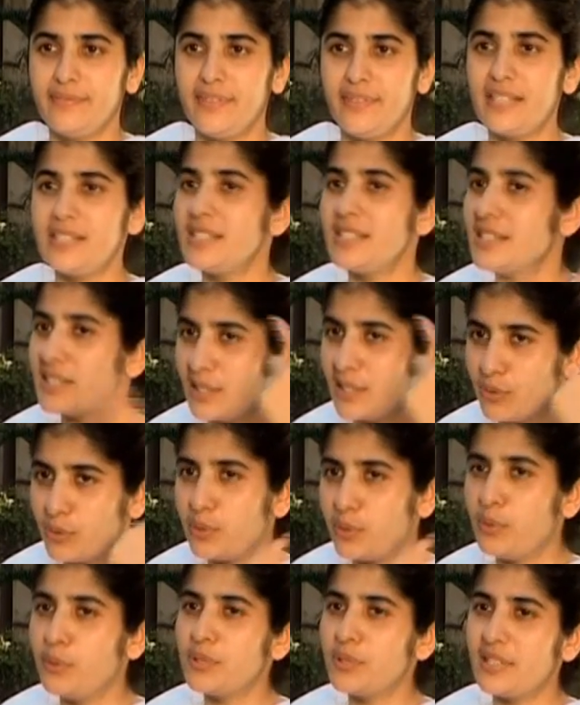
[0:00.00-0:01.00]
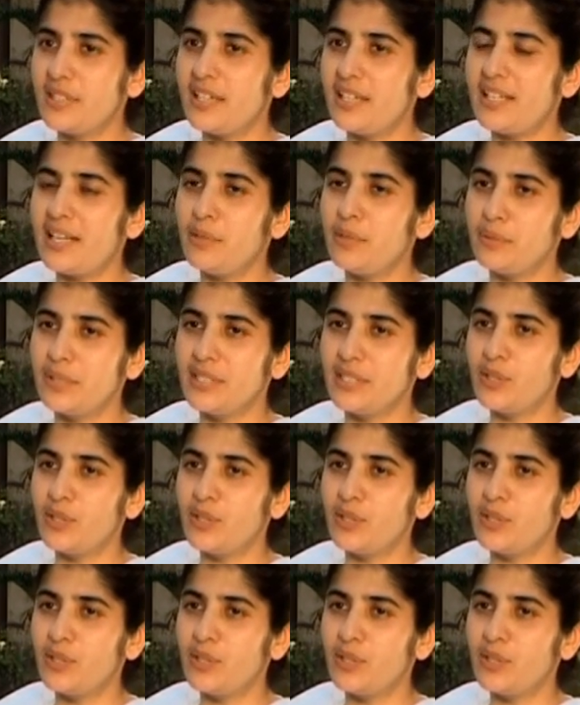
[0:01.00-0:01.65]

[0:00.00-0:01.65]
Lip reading: This is a thought that I will